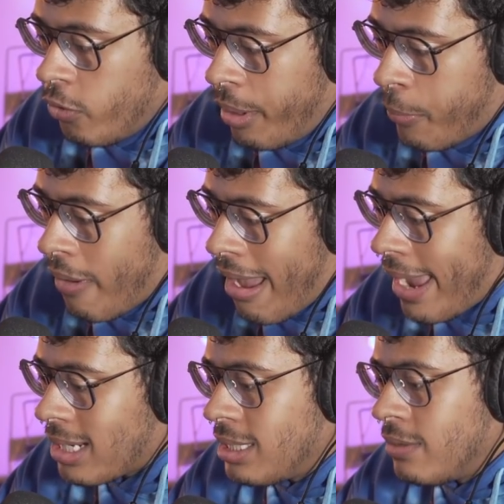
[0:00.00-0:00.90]
you remain more
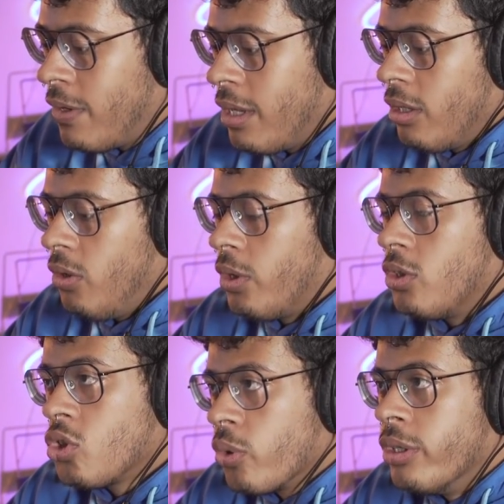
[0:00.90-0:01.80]
active. You can
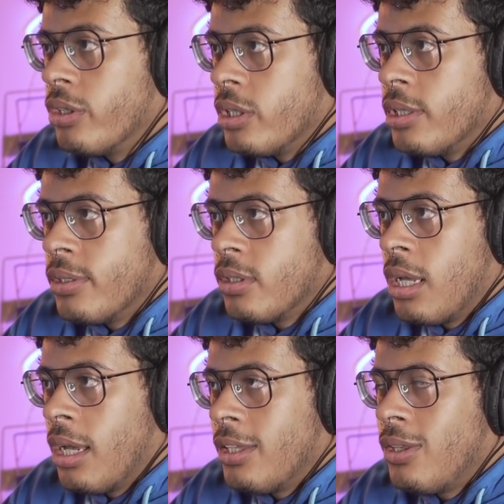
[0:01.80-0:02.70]
shorten the
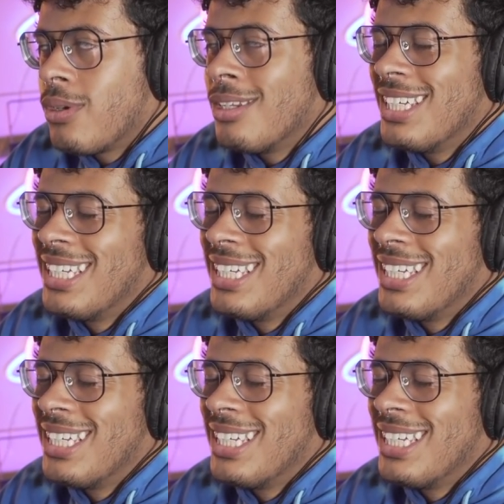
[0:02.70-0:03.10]
uh, you can